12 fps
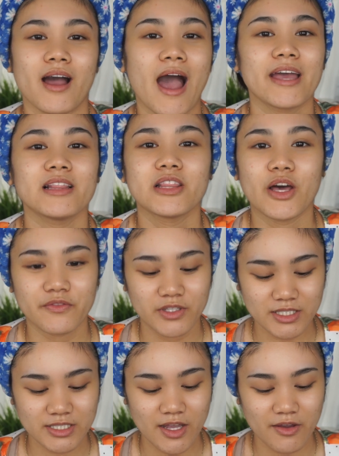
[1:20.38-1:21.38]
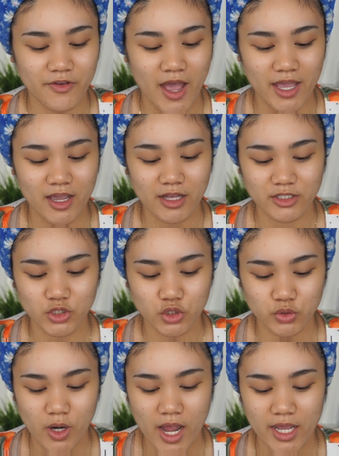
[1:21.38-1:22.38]
I love this stuff. I got to
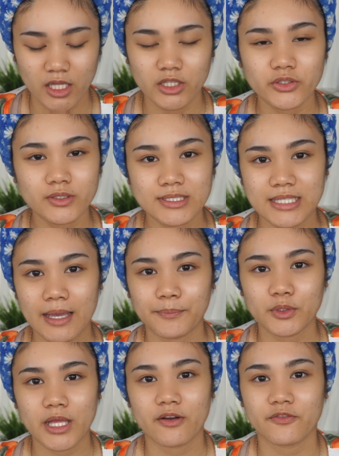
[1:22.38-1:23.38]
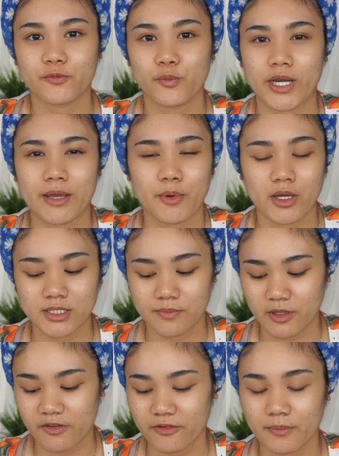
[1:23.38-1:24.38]
try a little sample out when I bought
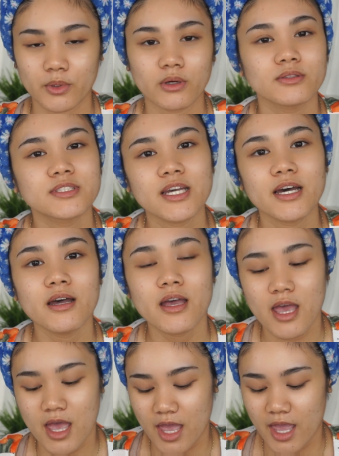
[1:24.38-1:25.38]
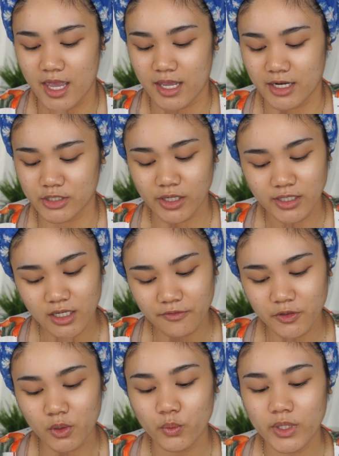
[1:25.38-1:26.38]
something from Ulta, and I tried it out
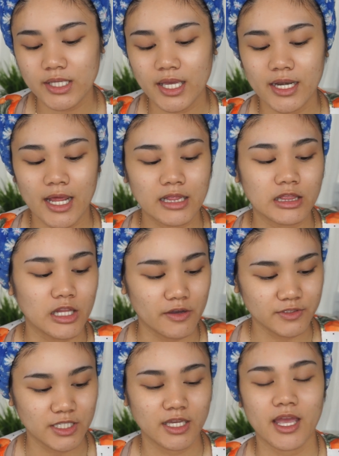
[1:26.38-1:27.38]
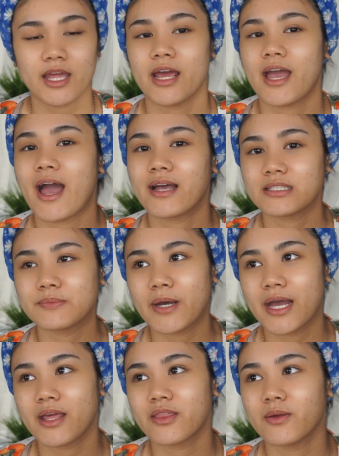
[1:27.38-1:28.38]
for a week and I loved it, and I had to
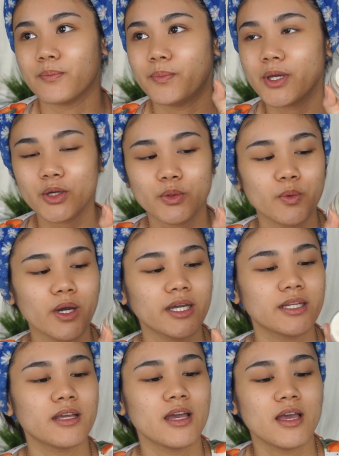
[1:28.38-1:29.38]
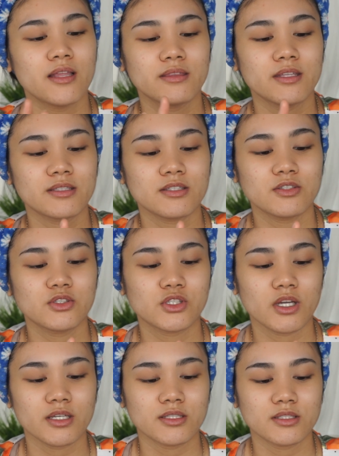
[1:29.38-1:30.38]
buy the bigger one. This is
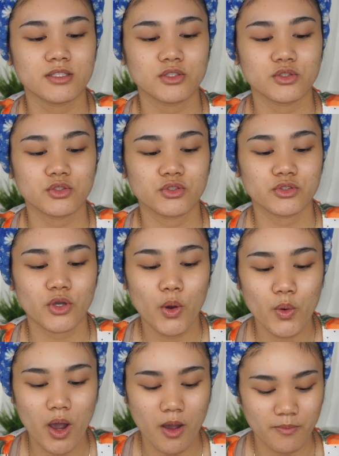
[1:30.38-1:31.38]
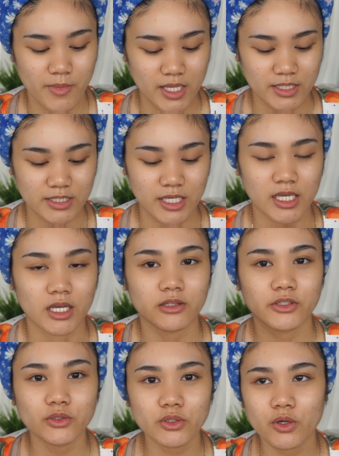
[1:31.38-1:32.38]
just so amazing. A
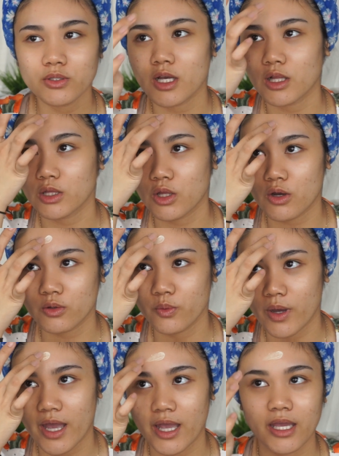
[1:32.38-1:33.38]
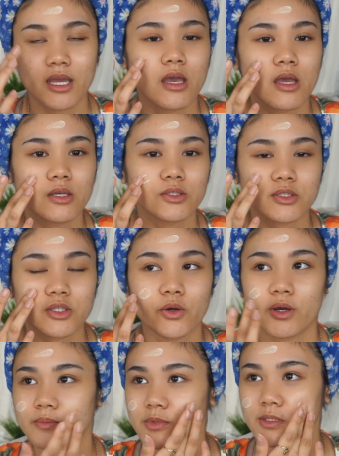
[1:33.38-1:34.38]
little goes a long way.
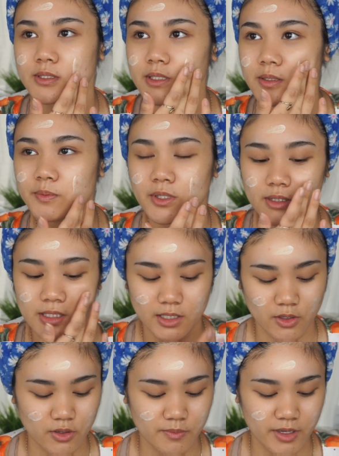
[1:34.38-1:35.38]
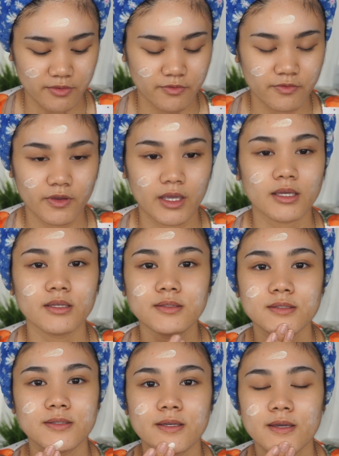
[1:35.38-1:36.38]
So I'm just gonna put that on my
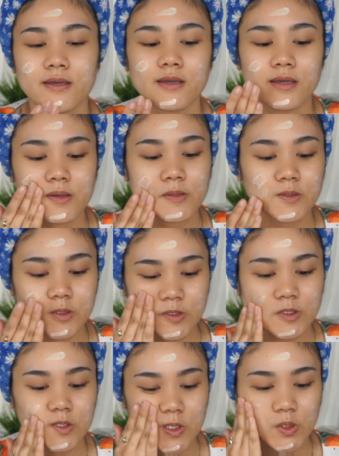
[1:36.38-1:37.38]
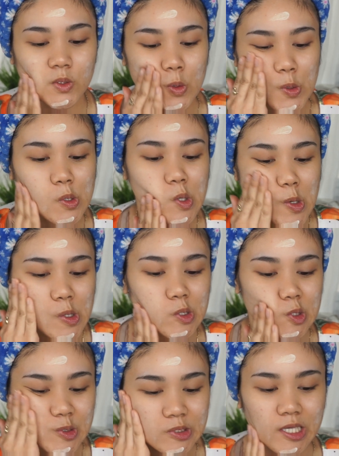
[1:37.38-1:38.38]
face just to
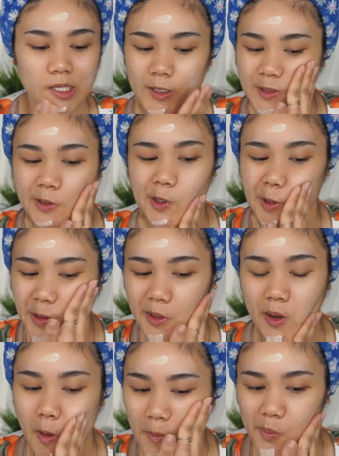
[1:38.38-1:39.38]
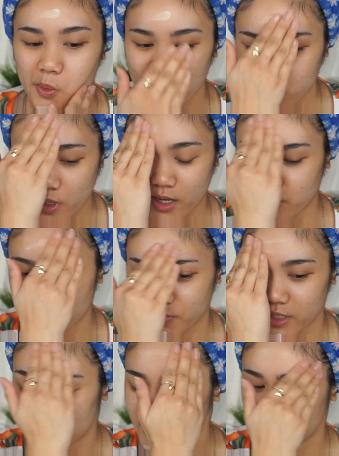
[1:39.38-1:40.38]
use that as our primer
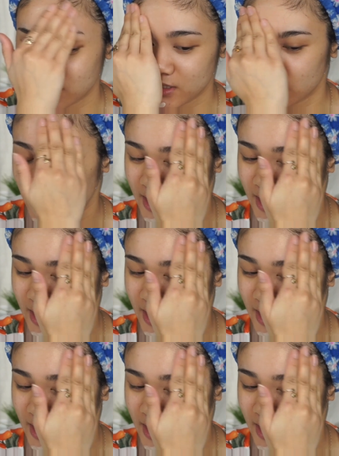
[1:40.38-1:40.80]
base.